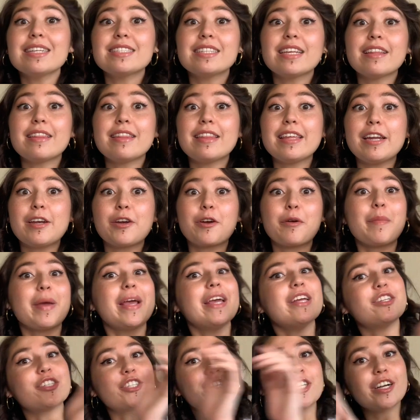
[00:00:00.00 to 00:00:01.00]
a theater
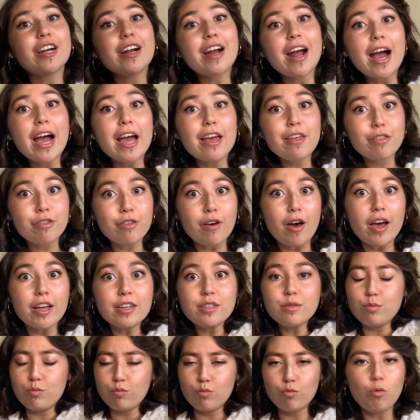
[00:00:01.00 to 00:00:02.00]
major, I thought,
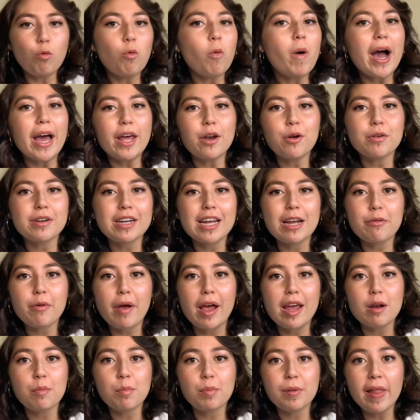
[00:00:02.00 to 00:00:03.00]
why don't I
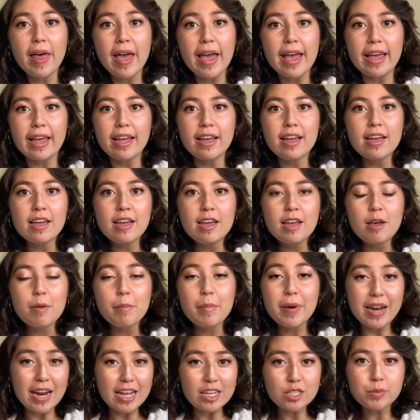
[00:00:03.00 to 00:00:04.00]
write a play?
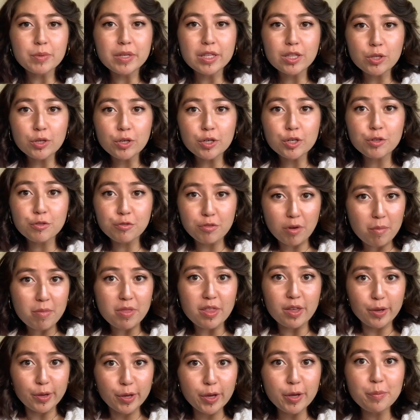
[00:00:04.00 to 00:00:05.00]
But as we learned from The
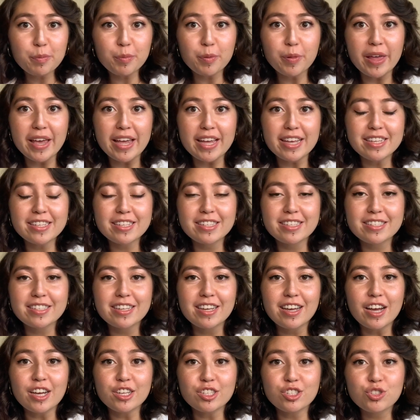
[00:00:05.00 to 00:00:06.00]
Good Place,
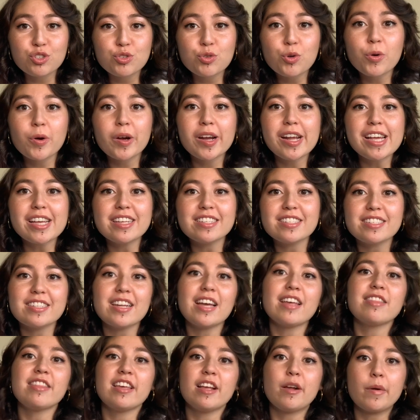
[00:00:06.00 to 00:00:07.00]
a story is
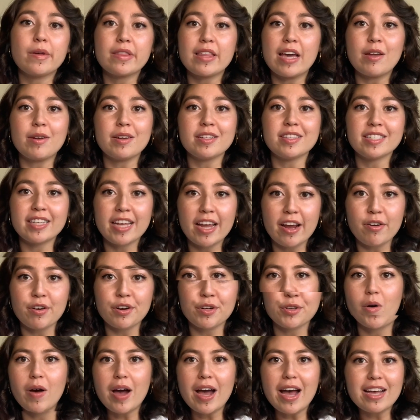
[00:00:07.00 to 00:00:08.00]
nothing without its character.
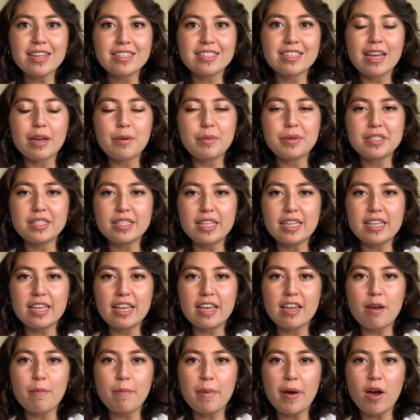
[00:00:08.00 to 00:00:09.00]
So as I was
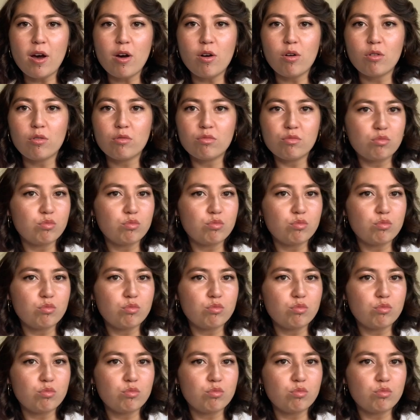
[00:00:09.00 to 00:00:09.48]
thinking about